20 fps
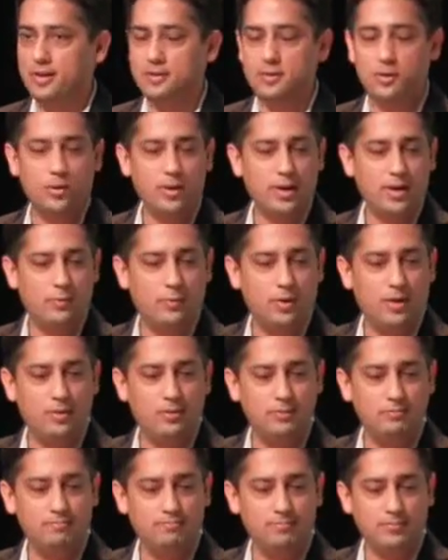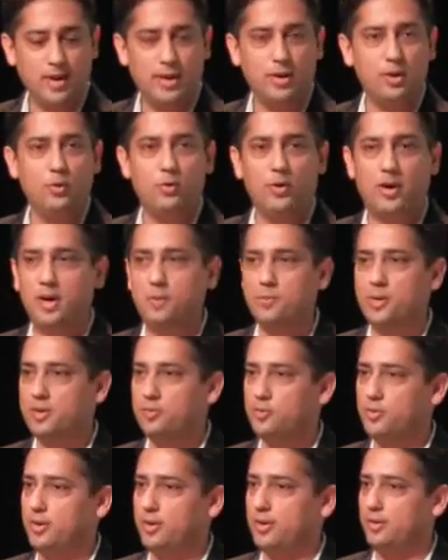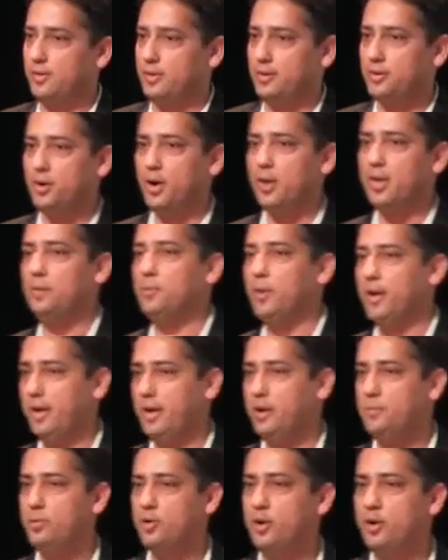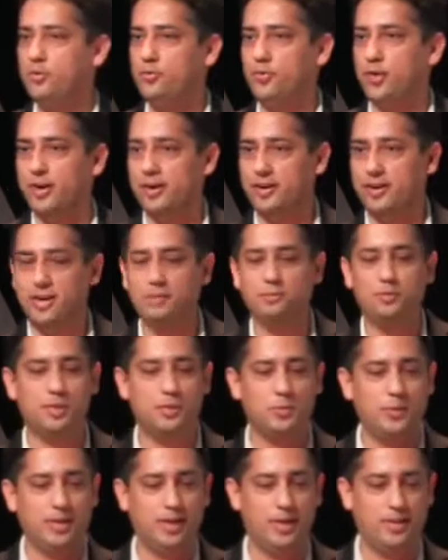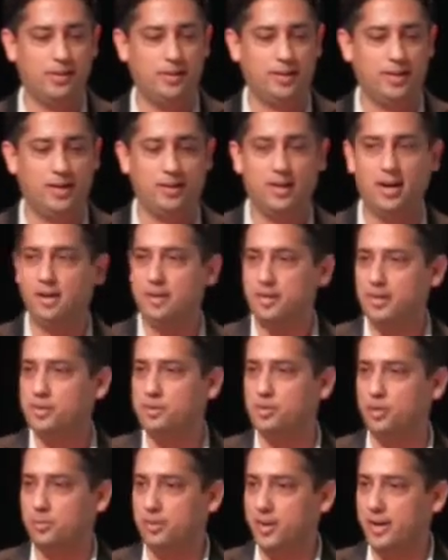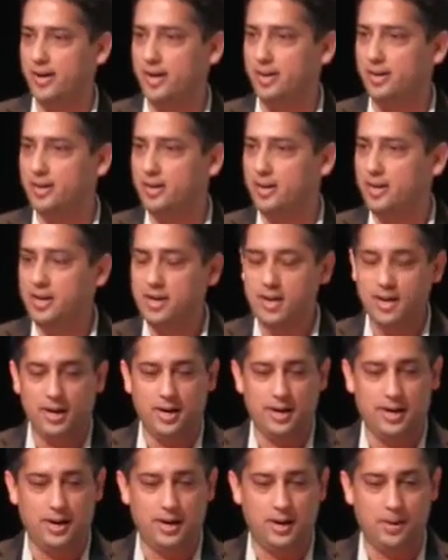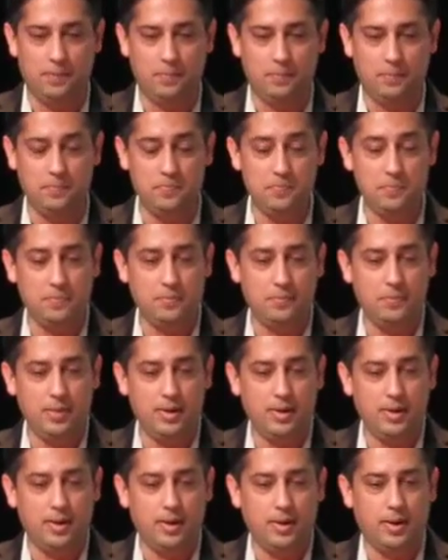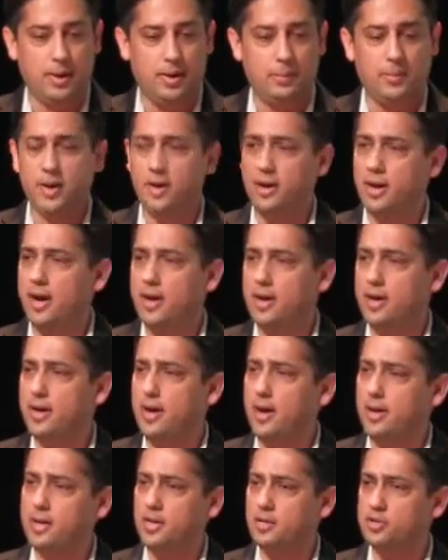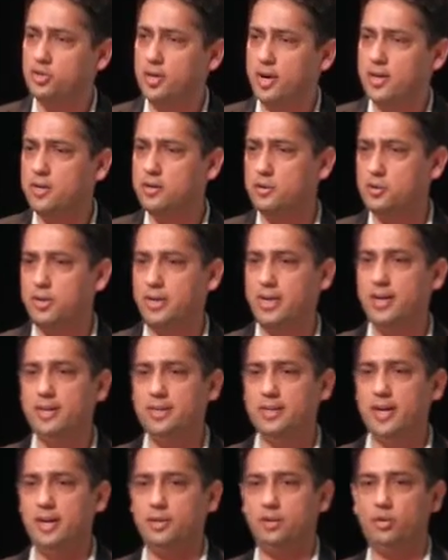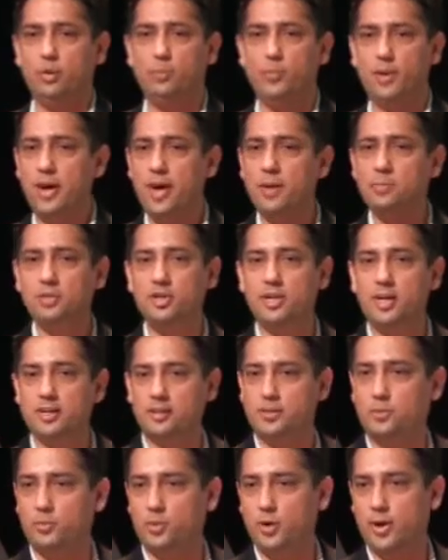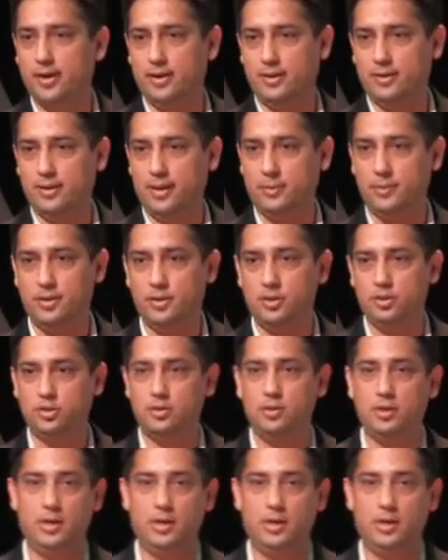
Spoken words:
So, okay, well, thank you very much for calling my air purifier dumb just because it cannot read your mind. But I started to think that, perhaps she has a point. I mean,